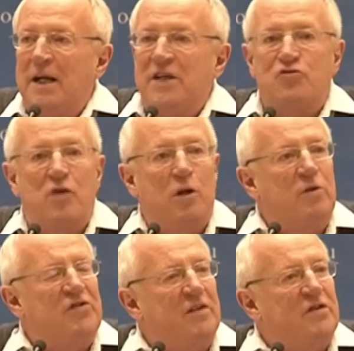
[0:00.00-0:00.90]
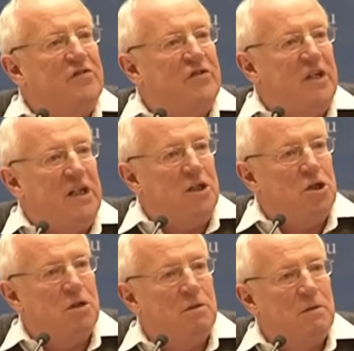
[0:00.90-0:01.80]
Israel was under
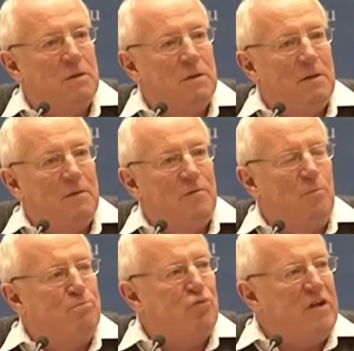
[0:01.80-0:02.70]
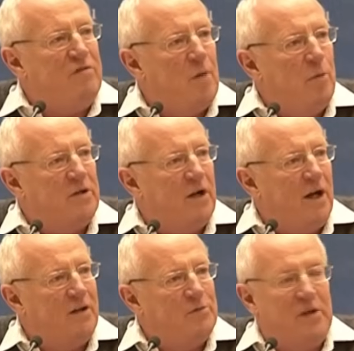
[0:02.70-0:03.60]
siege. For a brief moment, I
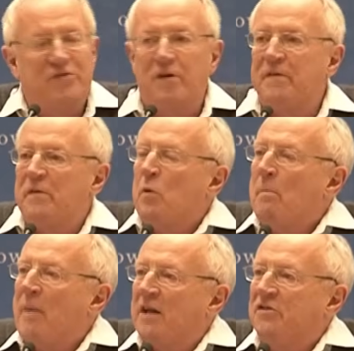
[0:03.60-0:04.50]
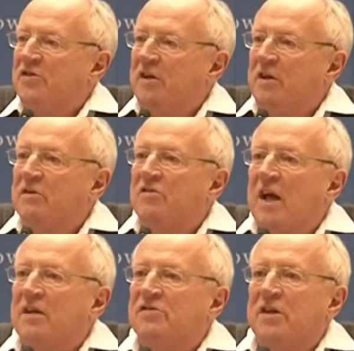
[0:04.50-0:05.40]
asked myself if there were Palestinian
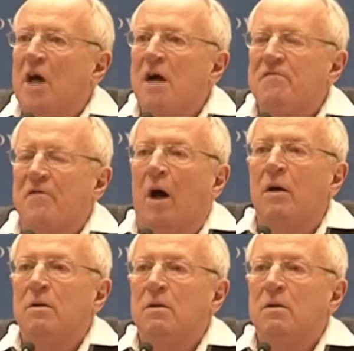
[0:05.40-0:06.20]
tanks in Haifa.